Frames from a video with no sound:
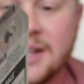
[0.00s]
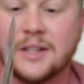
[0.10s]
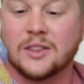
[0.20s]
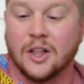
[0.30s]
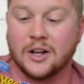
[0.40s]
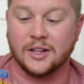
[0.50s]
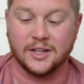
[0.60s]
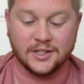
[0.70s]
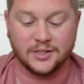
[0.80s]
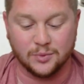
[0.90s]
Luckily,
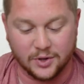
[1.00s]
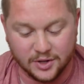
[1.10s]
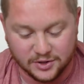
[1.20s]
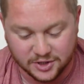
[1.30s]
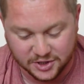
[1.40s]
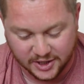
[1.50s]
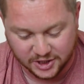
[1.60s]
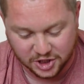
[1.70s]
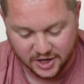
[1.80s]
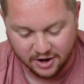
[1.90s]
this is one of those just like
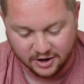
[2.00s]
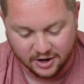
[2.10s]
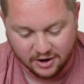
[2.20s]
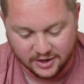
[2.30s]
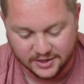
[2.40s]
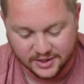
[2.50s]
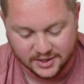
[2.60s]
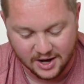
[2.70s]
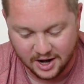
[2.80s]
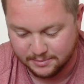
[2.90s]
generic cards. It's
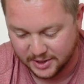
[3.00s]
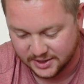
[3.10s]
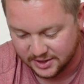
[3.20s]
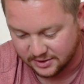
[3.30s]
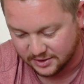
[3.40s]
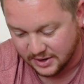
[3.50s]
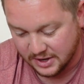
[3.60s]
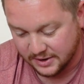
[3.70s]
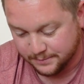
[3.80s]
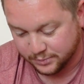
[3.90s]
not a big deal.
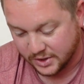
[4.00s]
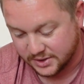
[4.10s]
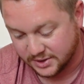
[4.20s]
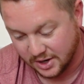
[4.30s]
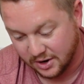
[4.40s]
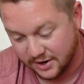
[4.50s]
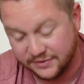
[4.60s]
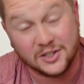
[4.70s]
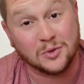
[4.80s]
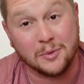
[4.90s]
So if
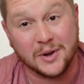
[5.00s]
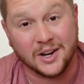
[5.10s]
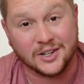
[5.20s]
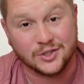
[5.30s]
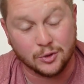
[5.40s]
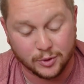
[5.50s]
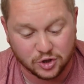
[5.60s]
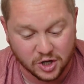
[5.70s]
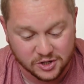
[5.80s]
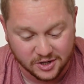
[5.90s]
this would have been like a super
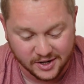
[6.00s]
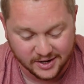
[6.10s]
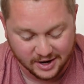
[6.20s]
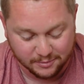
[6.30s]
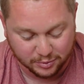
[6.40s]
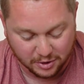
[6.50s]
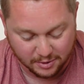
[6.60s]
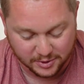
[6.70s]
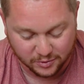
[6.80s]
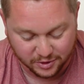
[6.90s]
treasure hunt, I
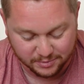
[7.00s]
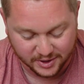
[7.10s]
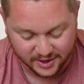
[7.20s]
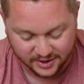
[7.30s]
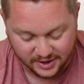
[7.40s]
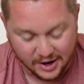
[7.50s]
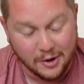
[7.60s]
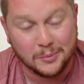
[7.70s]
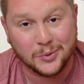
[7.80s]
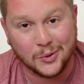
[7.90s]
probably would have been
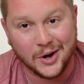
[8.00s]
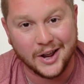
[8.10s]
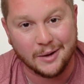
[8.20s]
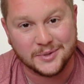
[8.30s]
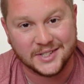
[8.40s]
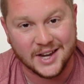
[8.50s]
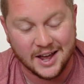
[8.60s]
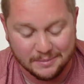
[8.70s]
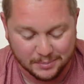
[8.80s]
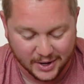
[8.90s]
pretty
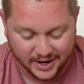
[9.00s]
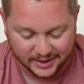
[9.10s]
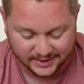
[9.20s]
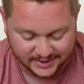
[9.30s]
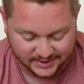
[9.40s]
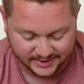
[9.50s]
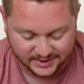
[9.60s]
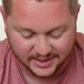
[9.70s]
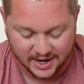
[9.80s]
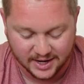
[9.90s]
upset, but at least this
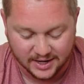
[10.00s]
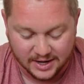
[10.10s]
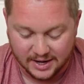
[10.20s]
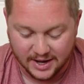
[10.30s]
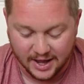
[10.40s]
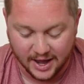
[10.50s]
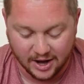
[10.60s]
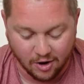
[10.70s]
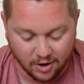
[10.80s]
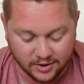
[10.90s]
is kind of a
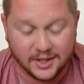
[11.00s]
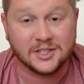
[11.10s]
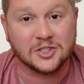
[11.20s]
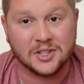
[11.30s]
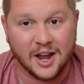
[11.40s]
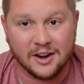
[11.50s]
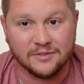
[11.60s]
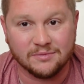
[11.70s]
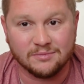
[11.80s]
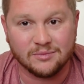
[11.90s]
card that's just kind
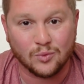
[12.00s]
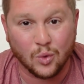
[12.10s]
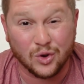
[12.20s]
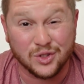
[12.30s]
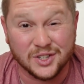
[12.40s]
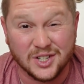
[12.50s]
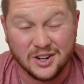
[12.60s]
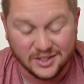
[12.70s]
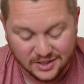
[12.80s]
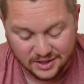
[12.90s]
of worthless,
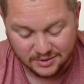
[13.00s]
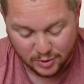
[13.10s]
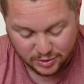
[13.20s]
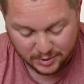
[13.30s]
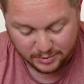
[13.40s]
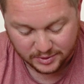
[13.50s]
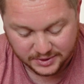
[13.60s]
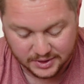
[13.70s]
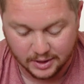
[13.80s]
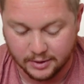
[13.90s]
honestly, to most people.
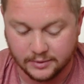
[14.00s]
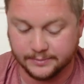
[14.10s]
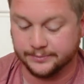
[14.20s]
So